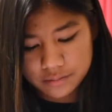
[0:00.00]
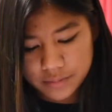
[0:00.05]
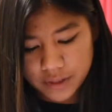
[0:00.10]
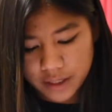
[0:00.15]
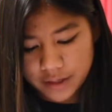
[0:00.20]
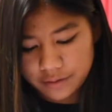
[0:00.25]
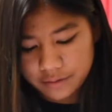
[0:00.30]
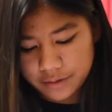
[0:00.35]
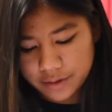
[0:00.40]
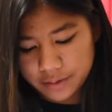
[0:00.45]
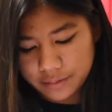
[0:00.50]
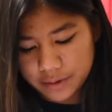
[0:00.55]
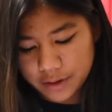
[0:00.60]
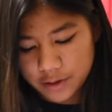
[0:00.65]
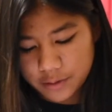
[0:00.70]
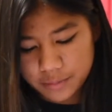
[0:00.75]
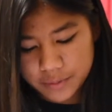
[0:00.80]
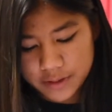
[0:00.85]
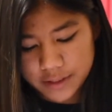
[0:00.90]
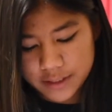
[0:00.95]
I didn't really want to
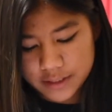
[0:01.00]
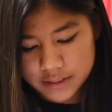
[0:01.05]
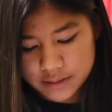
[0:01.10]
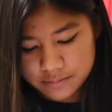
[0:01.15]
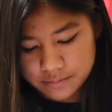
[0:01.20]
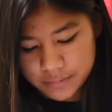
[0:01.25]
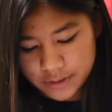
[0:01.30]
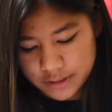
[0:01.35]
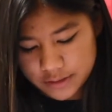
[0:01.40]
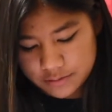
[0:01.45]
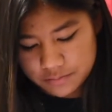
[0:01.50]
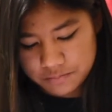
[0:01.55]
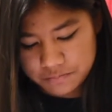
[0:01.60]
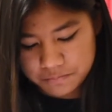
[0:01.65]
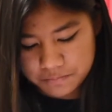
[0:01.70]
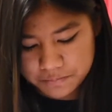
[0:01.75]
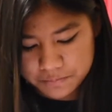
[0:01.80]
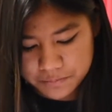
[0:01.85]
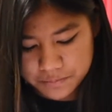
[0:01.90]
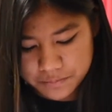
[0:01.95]
open this, but
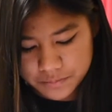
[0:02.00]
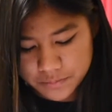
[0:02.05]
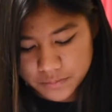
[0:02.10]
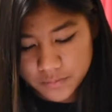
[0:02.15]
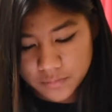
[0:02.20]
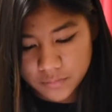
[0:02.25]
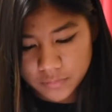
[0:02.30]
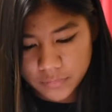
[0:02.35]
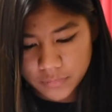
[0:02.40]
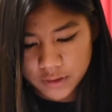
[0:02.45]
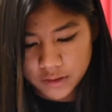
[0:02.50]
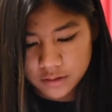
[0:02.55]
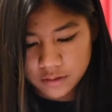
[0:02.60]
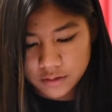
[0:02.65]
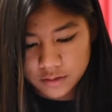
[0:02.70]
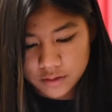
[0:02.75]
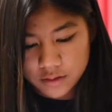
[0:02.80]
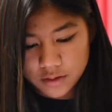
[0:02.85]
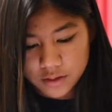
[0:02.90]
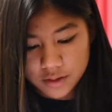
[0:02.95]

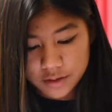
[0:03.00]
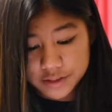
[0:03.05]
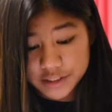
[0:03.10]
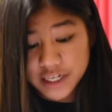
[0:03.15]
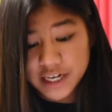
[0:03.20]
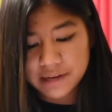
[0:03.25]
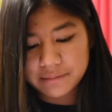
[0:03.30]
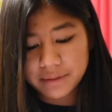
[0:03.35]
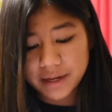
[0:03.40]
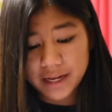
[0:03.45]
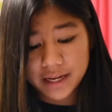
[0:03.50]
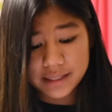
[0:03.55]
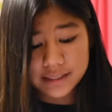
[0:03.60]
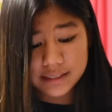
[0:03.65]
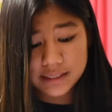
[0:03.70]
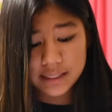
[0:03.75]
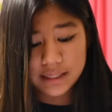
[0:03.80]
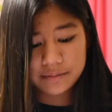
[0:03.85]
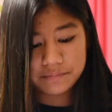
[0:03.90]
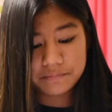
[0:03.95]
go check out my
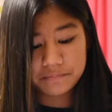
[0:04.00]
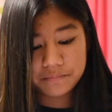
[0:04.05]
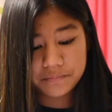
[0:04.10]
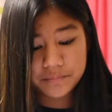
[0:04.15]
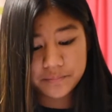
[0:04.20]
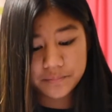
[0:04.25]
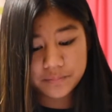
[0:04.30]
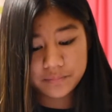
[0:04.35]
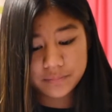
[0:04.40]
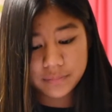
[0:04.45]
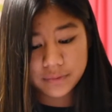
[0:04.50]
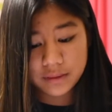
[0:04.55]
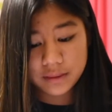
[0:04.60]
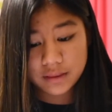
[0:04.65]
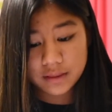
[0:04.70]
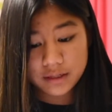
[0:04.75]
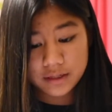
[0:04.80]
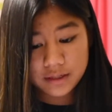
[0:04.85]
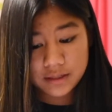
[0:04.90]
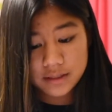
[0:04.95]
Etsy.
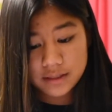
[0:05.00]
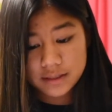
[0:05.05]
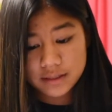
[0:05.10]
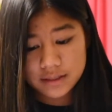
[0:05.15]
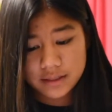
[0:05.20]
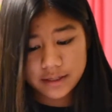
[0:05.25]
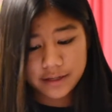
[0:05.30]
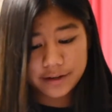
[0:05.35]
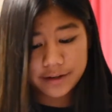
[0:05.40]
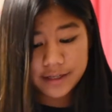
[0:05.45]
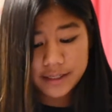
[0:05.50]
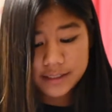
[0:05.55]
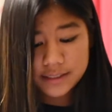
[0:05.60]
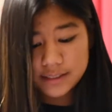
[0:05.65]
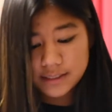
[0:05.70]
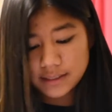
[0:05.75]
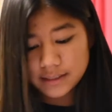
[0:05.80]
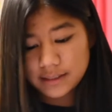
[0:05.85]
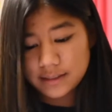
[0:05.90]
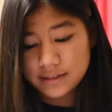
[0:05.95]
Here it
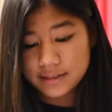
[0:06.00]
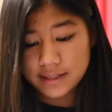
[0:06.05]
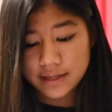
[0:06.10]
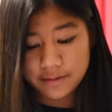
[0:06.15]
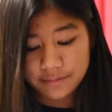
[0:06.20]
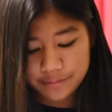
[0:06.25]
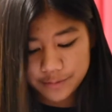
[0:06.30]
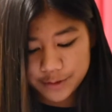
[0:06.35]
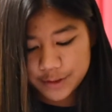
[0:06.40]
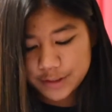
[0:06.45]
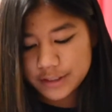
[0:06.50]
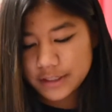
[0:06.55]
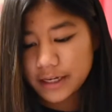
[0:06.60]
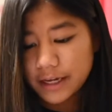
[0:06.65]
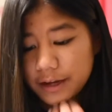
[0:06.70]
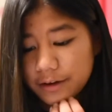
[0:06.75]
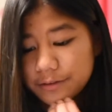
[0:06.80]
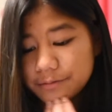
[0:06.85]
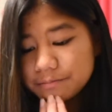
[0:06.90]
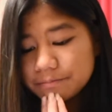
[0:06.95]
is, Sam Boutique
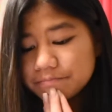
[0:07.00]
Co.